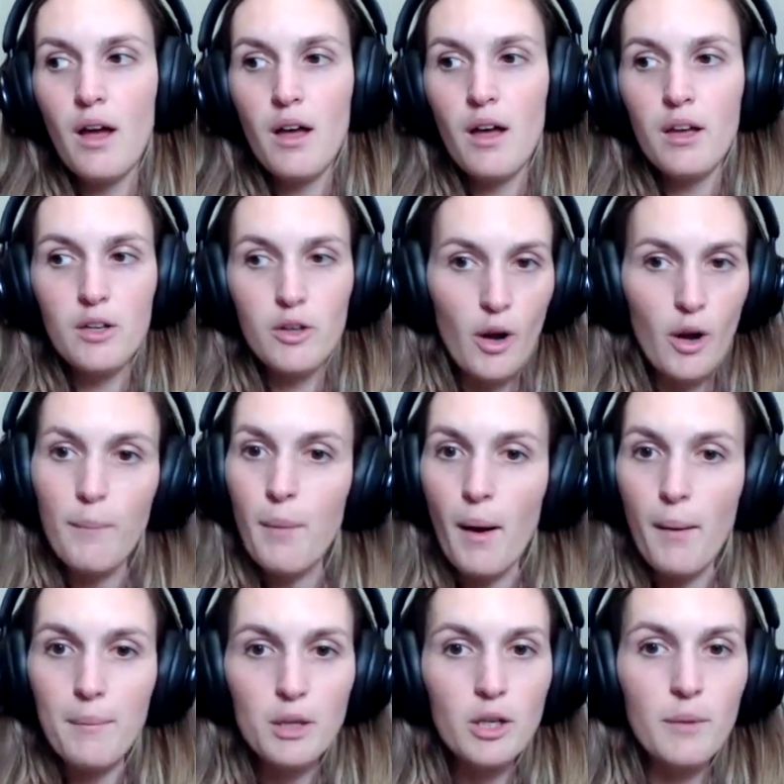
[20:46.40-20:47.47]
your
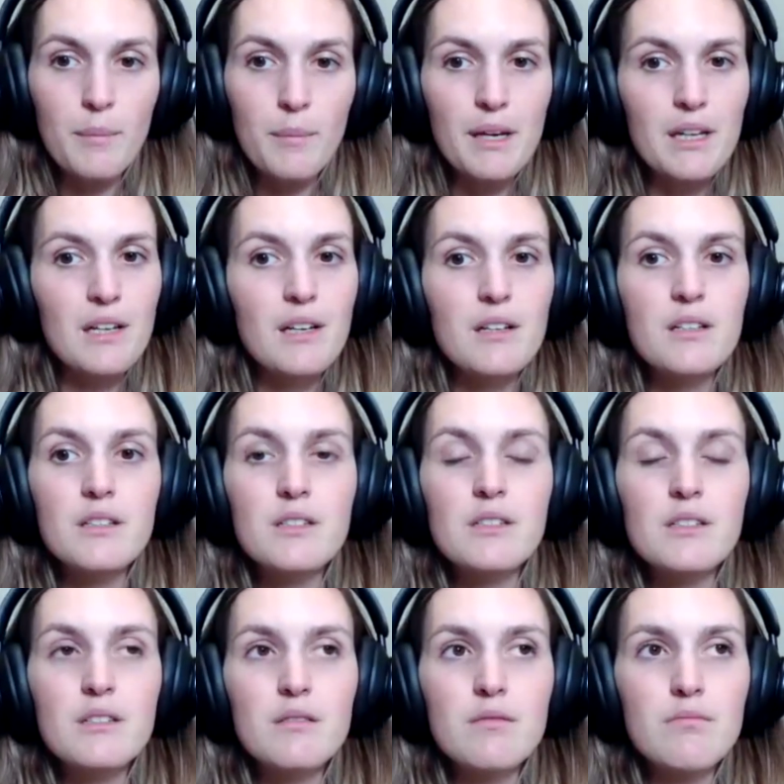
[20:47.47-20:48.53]
unpopular
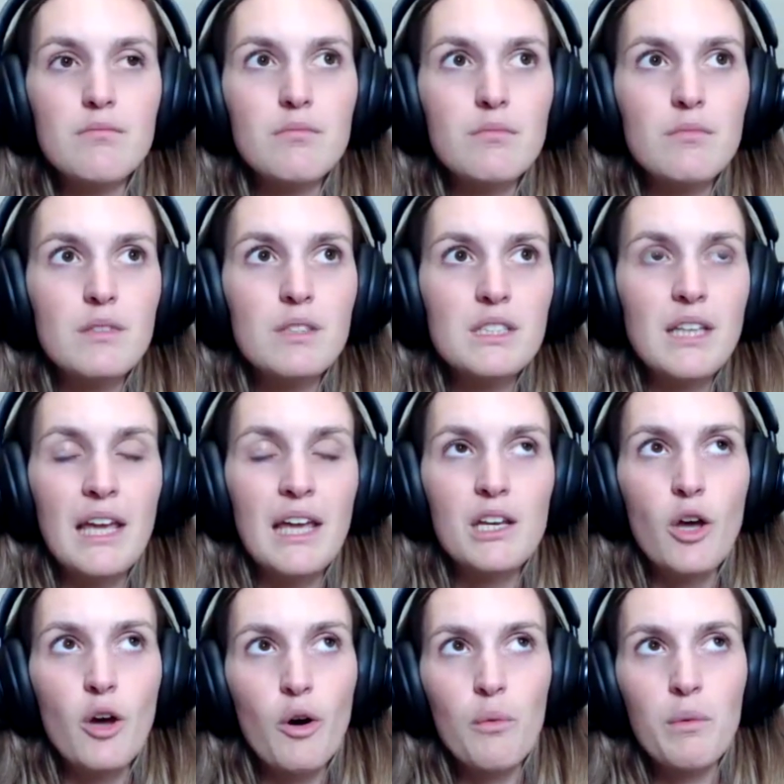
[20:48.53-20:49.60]
opinions, saying
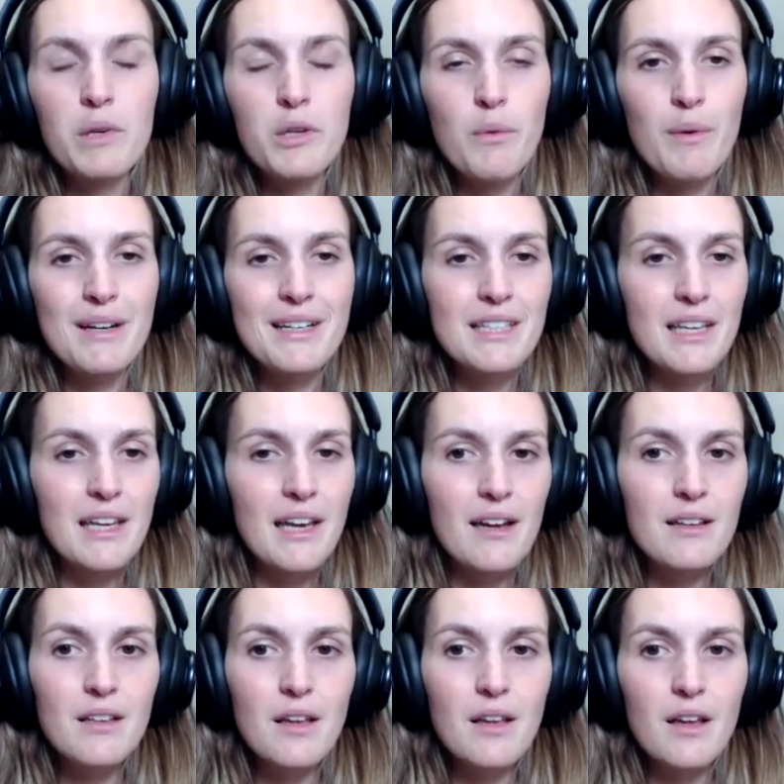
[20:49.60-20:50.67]
no when you want to say
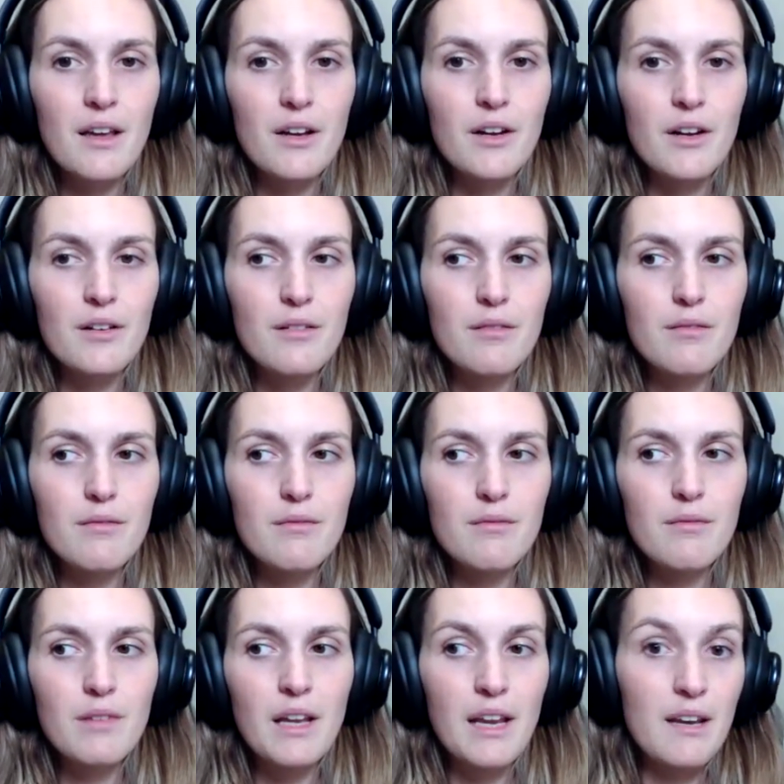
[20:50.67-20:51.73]
yes, or
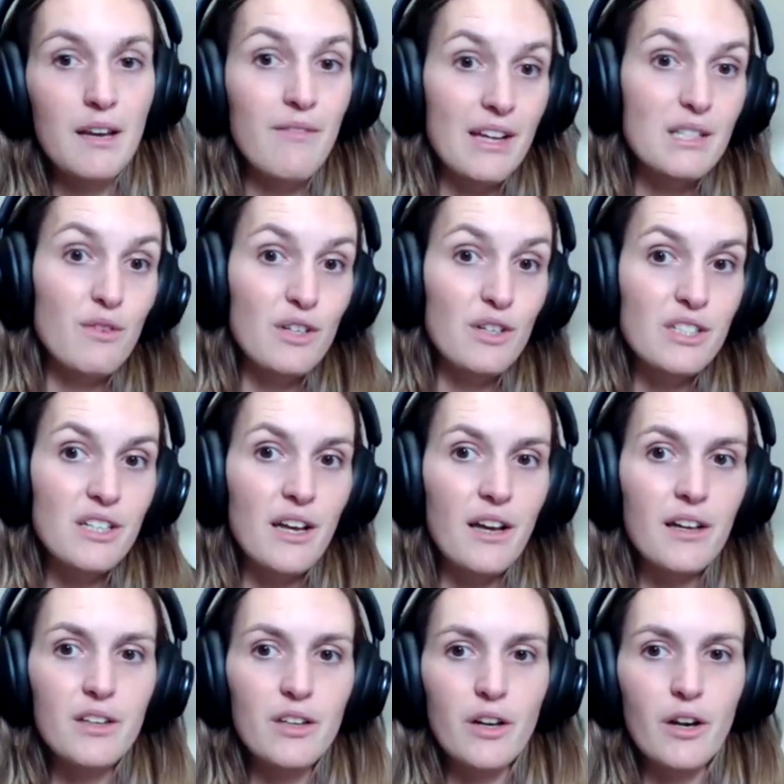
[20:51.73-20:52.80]
and vice versa.
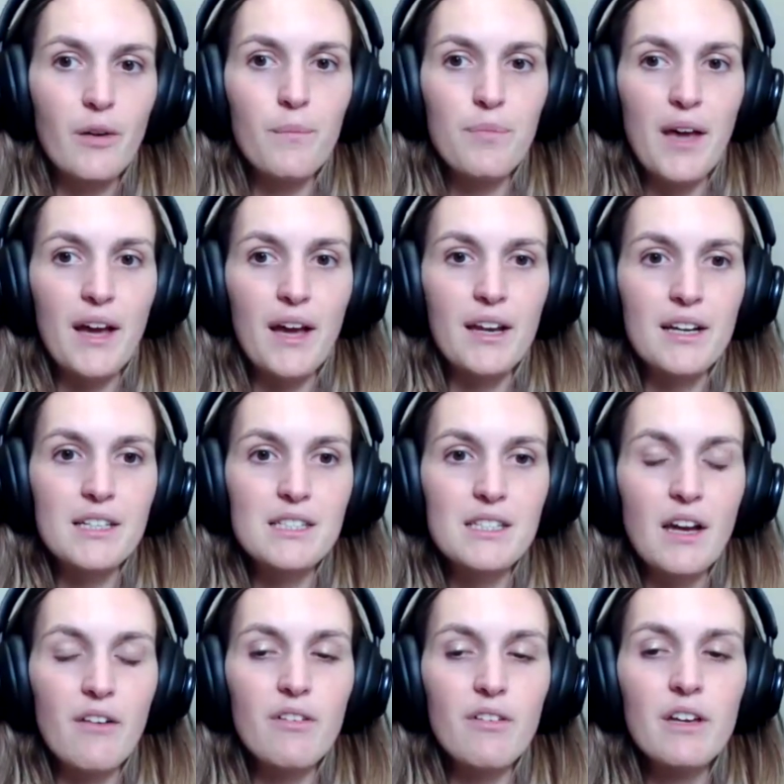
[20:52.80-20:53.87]
That kind of
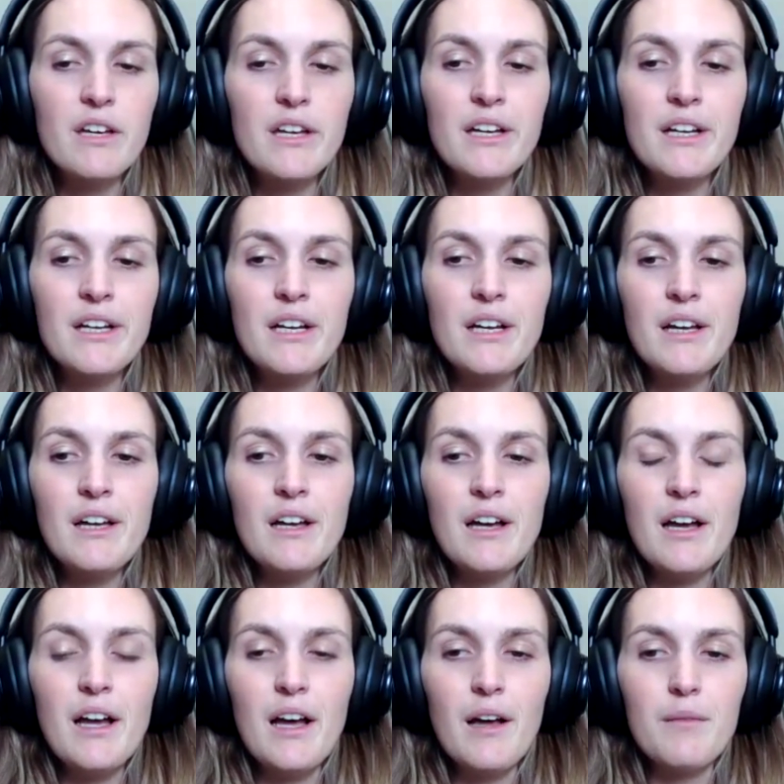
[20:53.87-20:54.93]
stuff.
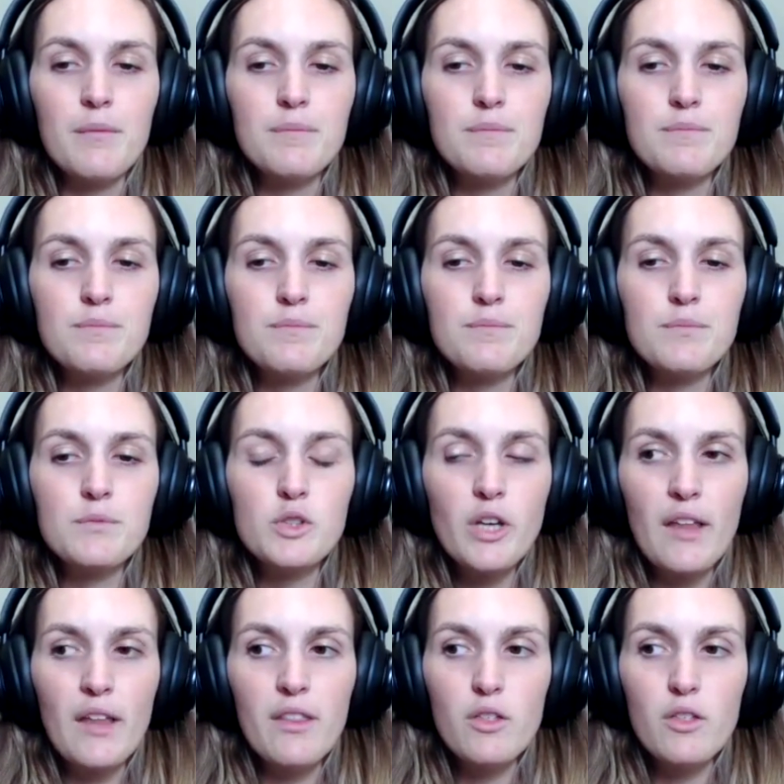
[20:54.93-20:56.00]
Um, so
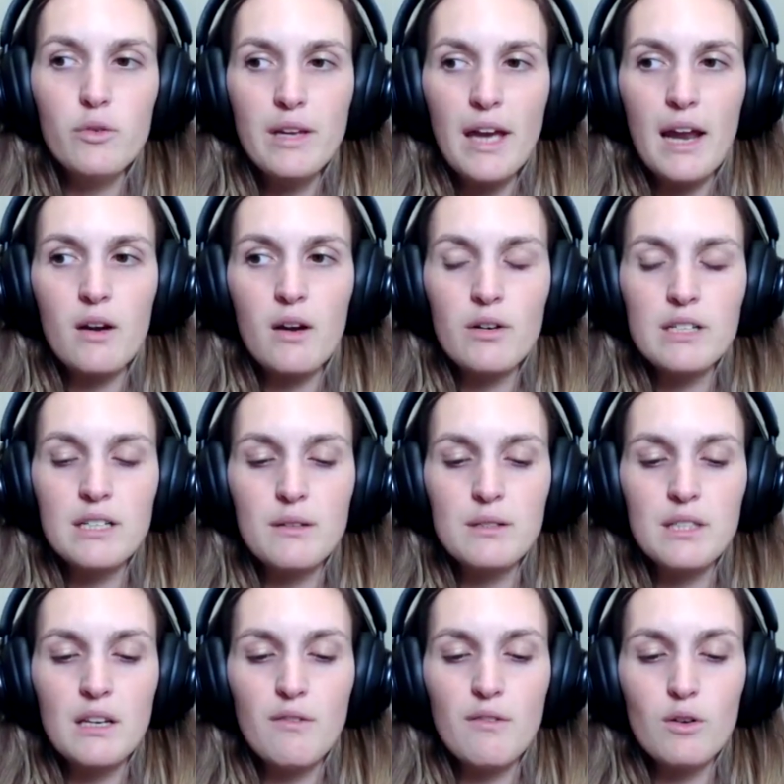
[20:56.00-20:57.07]
yeah, the three categories I'd
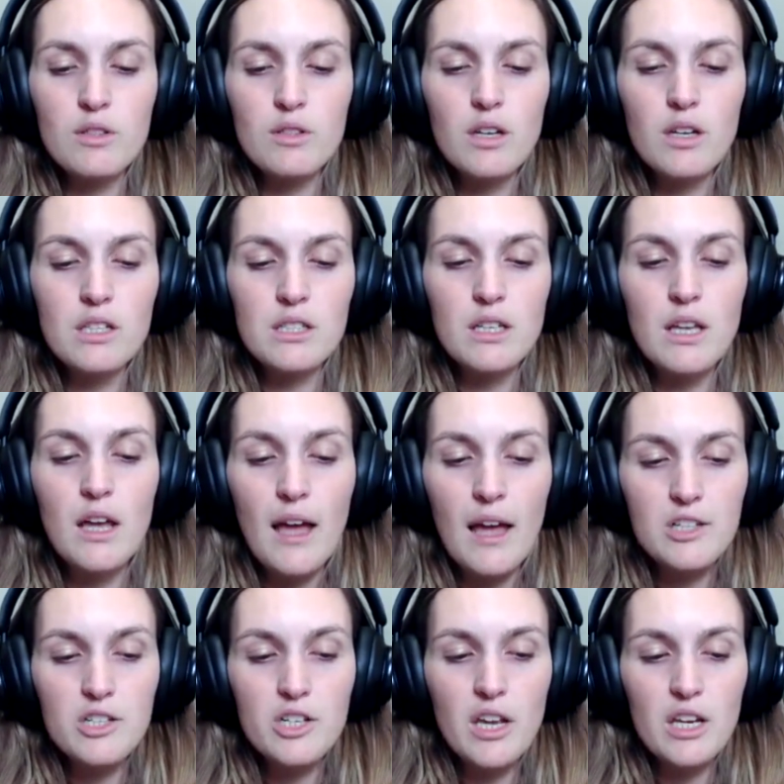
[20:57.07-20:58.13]
say to focus on is
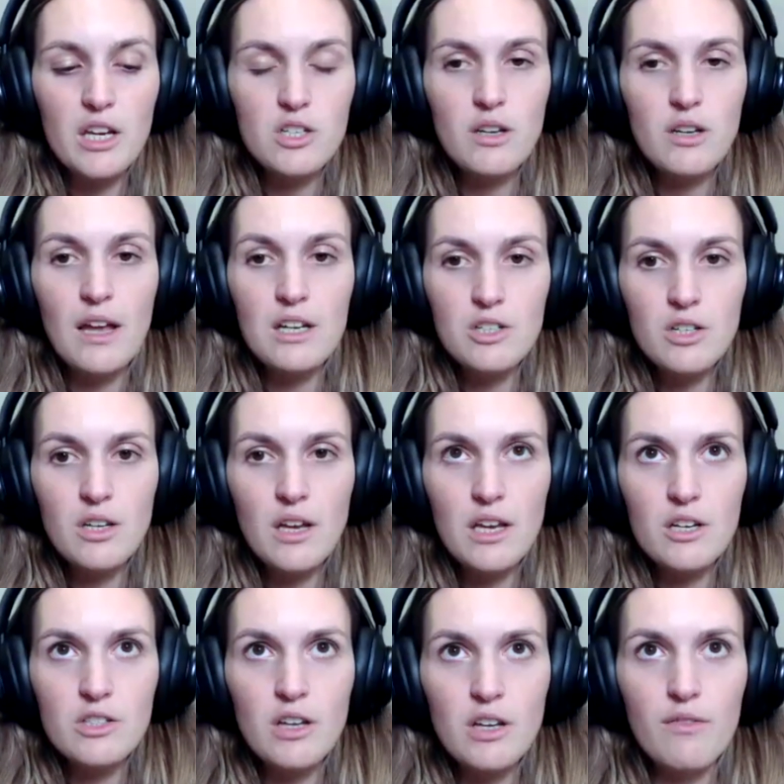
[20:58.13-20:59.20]
educate
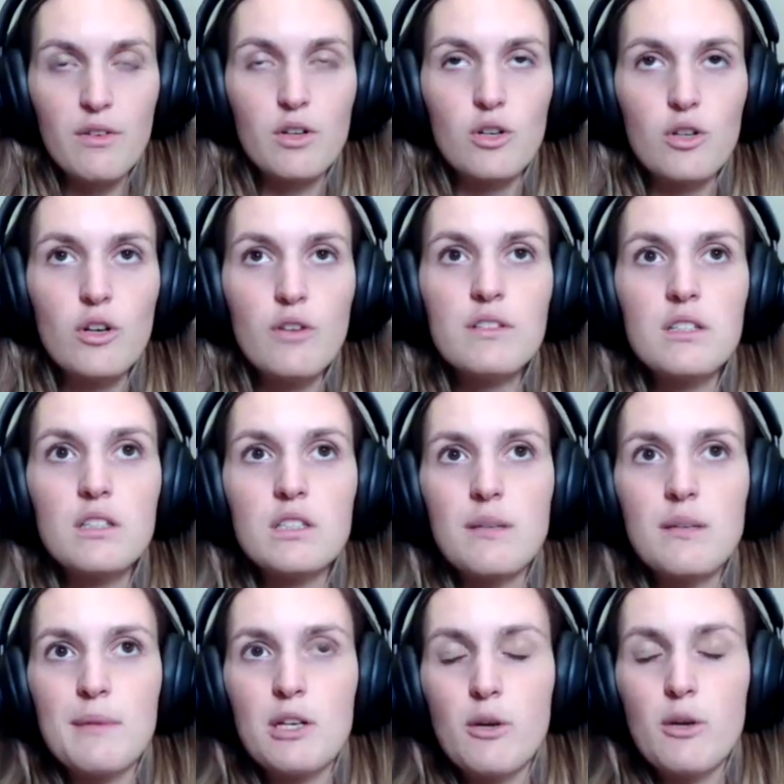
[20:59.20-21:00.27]
yourself on your nervous
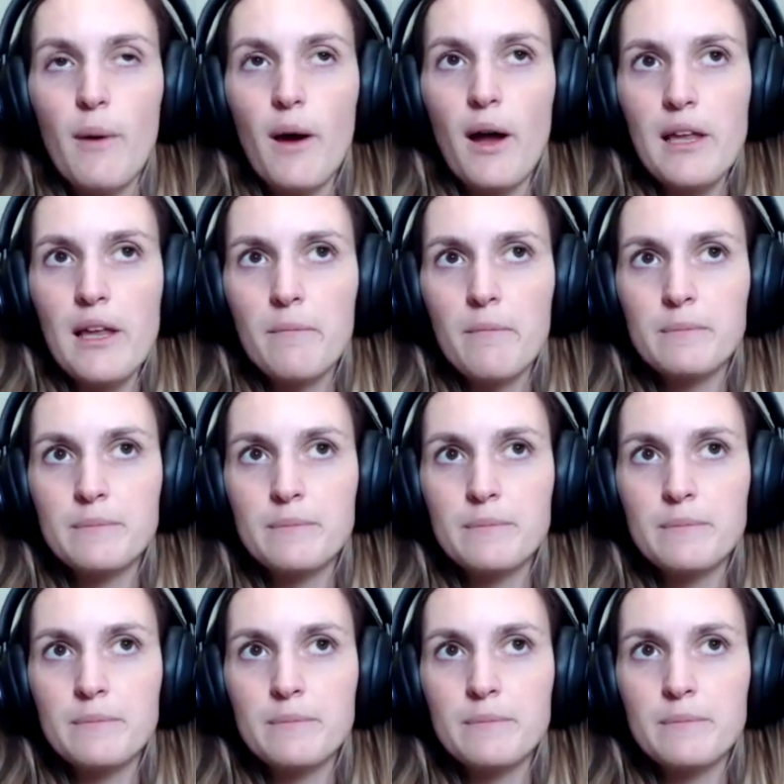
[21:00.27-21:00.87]
system and your body.